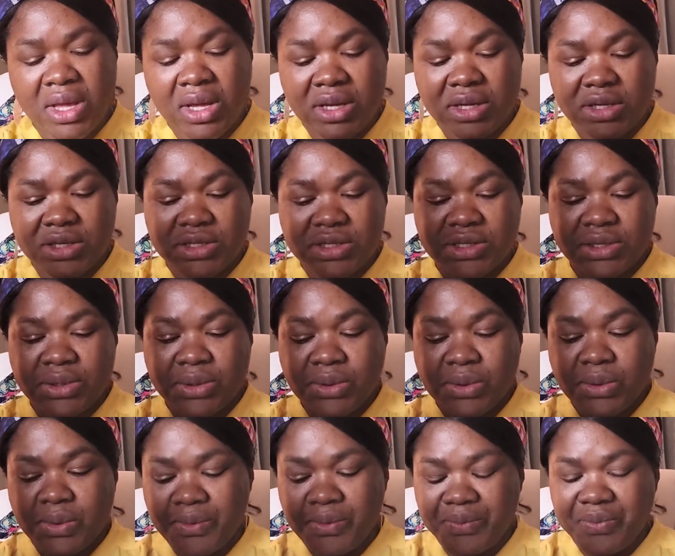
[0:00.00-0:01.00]

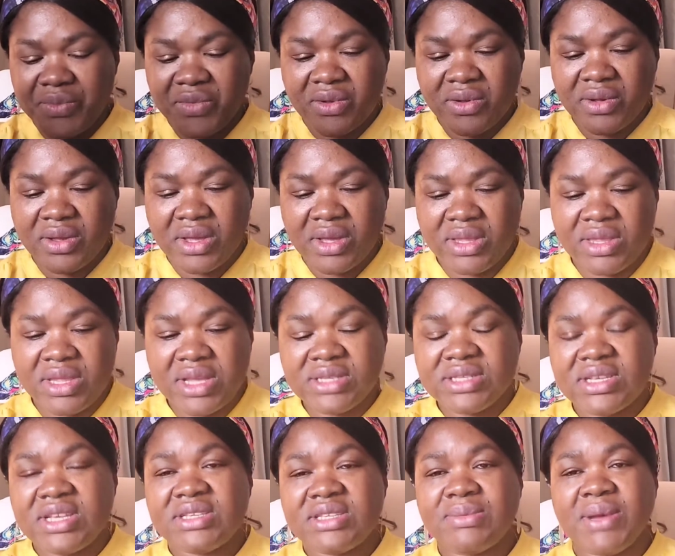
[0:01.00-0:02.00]
So this
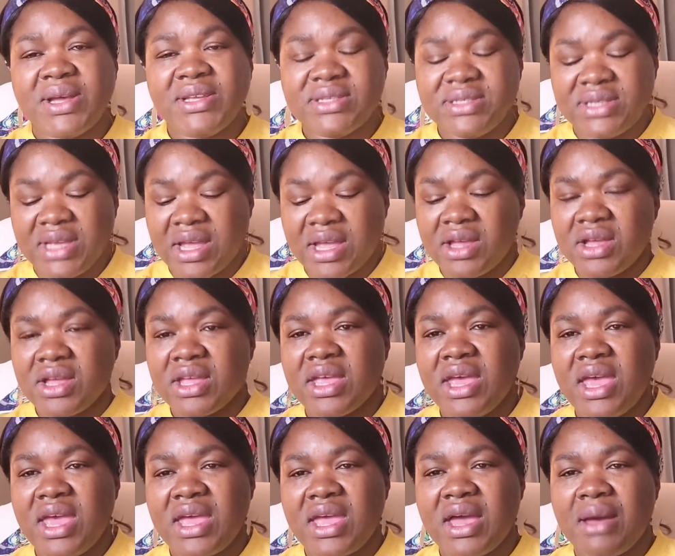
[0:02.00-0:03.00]
is my second
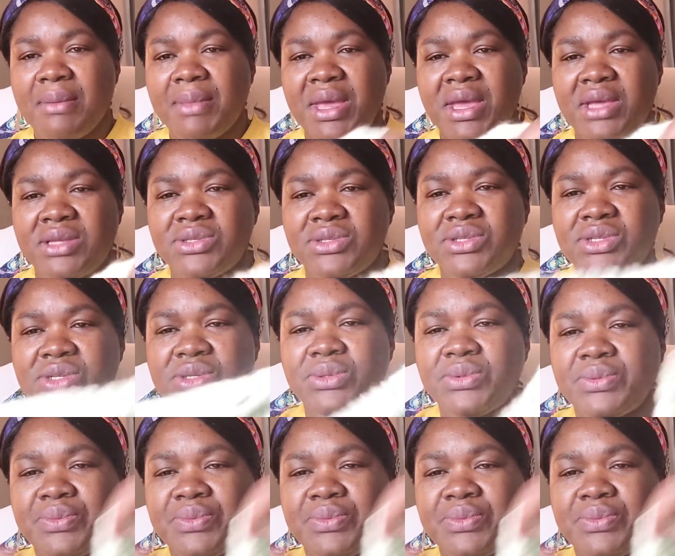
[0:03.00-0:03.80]
cake I'm into.